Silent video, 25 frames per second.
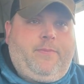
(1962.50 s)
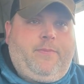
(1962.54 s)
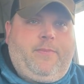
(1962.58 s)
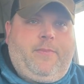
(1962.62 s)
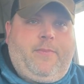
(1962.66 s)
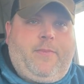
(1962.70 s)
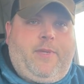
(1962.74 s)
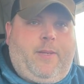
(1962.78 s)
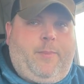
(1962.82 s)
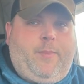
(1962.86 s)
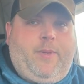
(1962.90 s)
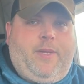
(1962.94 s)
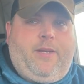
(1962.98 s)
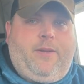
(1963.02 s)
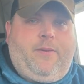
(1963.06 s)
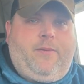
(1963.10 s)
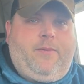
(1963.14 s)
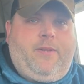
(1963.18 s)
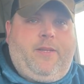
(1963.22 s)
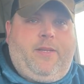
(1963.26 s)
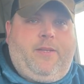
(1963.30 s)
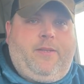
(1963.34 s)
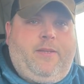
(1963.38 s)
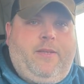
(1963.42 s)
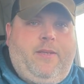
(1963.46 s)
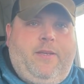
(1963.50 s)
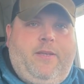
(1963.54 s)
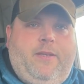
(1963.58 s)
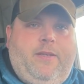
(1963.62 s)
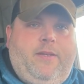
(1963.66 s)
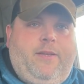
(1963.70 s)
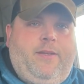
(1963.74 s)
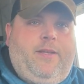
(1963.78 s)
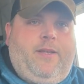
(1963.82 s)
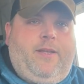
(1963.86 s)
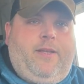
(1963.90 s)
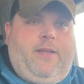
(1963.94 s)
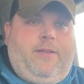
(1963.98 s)
I mean,
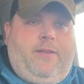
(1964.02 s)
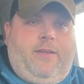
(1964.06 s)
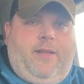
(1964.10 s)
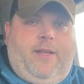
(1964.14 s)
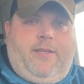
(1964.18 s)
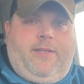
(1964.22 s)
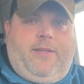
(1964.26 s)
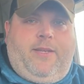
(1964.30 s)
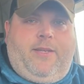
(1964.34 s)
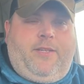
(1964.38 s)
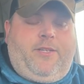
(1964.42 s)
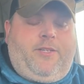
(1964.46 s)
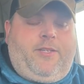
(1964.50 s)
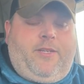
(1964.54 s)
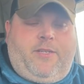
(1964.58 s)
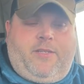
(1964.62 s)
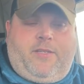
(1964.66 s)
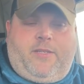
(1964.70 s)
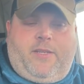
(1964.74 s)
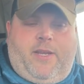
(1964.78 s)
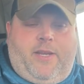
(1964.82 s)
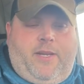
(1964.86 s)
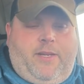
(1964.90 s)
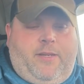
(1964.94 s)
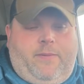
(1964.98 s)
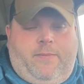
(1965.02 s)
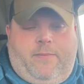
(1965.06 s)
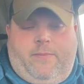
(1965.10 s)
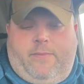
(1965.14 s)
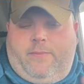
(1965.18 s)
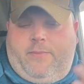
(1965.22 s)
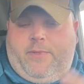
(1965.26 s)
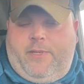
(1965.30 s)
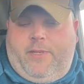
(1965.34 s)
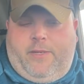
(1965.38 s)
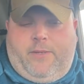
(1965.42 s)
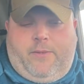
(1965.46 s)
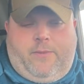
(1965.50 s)
it's just like,
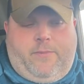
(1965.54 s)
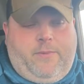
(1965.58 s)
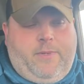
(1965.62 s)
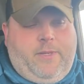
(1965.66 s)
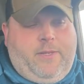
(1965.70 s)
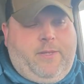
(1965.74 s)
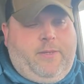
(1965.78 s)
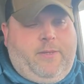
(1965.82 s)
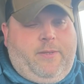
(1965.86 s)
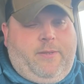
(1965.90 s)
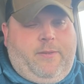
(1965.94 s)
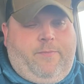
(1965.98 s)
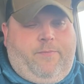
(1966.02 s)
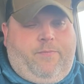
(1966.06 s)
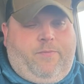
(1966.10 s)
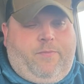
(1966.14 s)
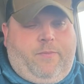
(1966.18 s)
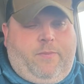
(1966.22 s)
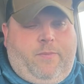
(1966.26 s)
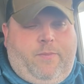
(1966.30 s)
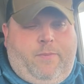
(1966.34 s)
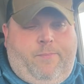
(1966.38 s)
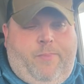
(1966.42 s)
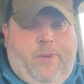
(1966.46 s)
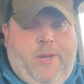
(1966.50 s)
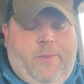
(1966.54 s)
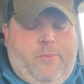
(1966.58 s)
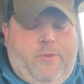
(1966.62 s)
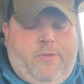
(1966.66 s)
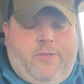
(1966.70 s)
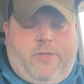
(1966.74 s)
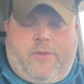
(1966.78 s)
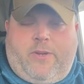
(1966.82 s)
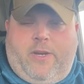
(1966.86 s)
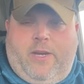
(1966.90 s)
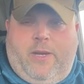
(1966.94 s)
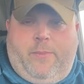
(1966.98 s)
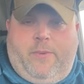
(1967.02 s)
you know, people
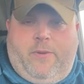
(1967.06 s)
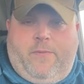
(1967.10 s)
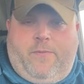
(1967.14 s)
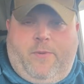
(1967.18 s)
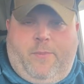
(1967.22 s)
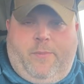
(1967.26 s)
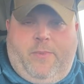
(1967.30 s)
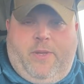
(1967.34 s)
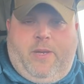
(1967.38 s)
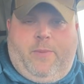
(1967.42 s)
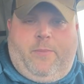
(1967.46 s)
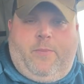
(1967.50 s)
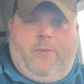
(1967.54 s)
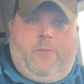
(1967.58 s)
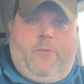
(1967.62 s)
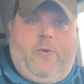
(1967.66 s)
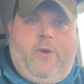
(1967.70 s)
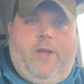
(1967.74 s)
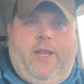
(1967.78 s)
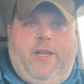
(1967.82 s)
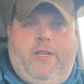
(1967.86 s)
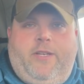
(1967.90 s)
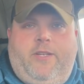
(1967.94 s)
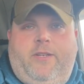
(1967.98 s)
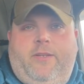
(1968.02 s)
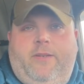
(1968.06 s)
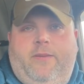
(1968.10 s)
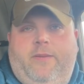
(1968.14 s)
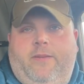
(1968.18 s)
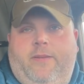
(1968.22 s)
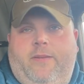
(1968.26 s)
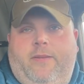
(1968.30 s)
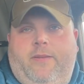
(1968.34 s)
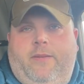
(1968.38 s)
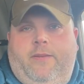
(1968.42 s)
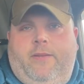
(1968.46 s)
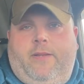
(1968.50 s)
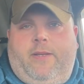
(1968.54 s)
screaming for minimum wage
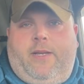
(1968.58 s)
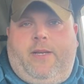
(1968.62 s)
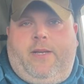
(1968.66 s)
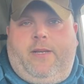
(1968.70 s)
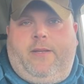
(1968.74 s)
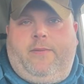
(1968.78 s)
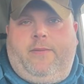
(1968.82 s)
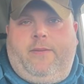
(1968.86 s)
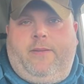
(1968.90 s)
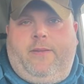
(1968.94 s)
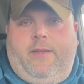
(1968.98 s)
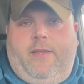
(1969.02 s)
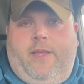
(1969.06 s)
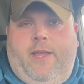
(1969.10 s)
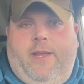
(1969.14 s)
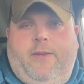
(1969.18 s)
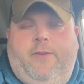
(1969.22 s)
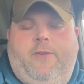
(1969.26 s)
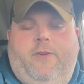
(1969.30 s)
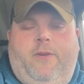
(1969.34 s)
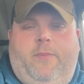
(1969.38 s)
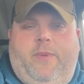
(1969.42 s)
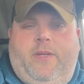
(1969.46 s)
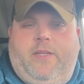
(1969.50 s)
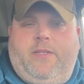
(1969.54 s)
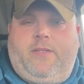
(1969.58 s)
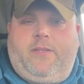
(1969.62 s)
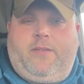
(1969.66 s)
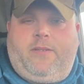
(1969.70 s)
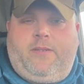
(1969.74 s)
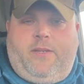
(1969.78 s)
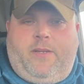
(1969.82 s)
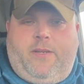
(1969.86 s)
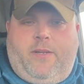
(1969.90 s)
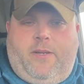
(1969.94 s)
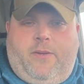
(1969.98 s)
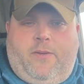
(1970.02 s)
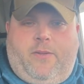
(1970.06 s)
increments,
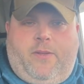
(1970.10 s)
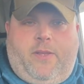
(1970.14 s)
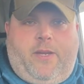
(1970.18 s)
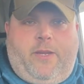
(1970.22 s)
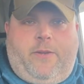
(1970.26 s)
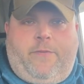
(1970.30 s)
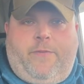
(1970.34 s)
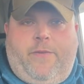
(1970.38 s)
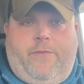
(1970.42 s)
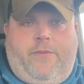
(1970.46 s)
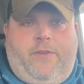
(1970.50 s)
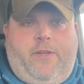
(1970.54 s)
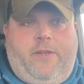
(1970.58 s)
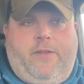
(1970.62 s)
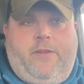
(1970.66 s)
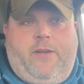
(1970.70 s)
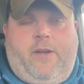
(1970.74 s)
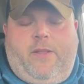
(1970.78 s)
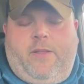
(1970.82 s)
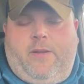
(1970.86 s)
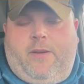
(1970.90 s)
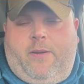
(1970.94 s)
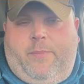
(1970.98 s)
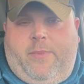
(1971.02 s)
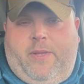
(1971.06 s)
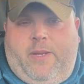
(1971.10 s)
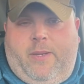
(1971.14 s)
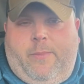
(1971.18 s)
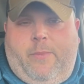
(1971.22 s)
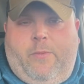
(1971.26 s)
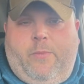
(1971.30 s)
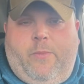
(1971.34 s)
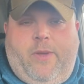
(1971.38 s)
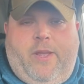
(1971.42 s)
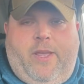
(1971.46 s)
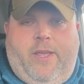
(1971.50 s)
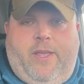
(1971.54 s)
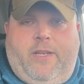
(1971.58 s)
you know, like $15
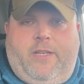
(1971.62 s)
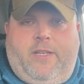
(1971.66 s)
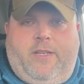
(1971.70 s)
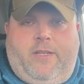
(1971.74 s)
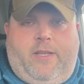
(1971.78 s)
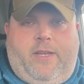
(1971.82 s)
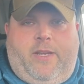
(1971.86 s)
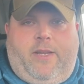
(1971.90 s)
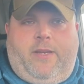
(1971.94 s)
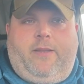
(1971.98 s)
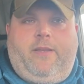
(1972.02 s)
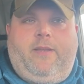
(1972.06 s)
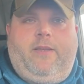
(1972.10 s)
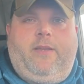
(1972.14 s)
minimum wage at like,